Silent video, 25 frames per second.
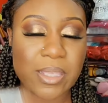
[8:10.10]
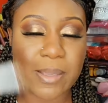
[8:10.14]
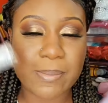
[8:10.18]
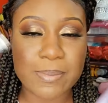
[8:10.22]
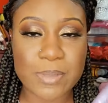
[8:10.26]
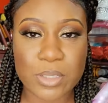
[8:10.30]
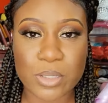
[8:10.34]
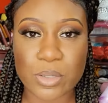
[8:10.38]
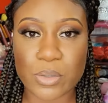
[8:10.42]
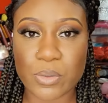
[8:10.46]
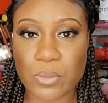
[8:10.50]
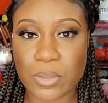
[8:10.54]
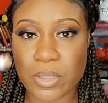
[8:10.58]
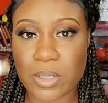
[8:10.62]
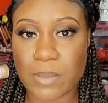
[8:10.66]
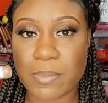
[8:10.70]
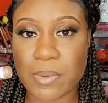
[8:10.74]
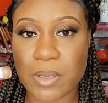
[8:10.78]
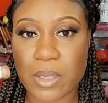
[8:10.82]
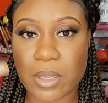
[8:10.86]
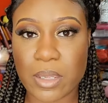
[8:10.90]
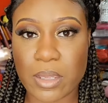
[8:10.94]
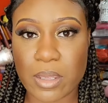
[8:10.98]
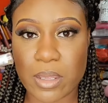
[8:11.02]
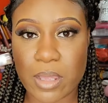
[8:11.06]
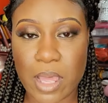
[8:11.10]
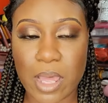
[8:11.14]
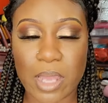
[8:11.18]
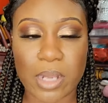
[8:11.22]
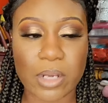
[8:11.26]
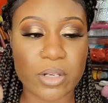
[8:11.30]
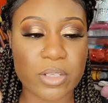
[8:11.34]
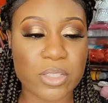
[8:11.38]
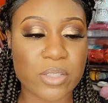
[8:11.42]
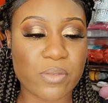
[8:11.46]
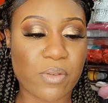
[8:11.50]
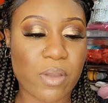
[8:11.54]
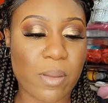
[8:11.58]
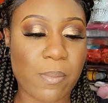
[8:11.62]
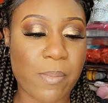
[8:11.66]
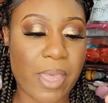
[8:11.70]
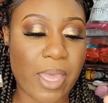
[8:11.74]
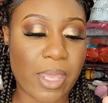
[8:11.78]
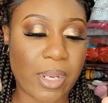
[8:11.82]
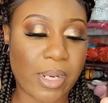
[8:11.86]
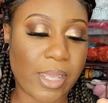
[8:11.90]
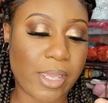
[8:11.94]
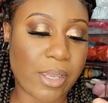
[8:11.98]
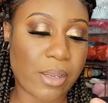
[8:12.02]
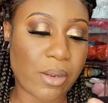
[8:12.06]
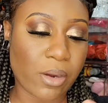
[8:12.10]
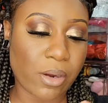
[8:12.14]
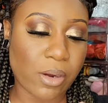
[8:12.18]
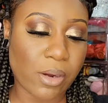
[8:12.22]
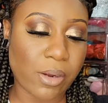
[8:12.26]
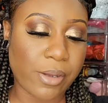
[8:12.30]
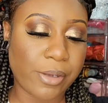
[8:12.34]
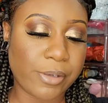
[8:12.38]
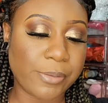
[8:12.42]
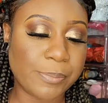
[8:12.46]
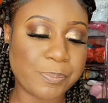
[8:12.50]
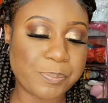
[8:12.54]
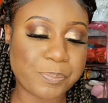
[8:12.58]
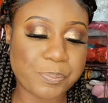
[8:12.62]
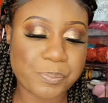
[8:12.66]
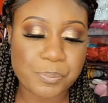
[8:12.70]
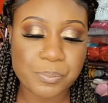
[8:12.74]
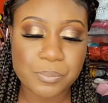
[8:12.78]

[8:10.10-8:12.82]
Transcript: Picked up two lip colors from LA Girl.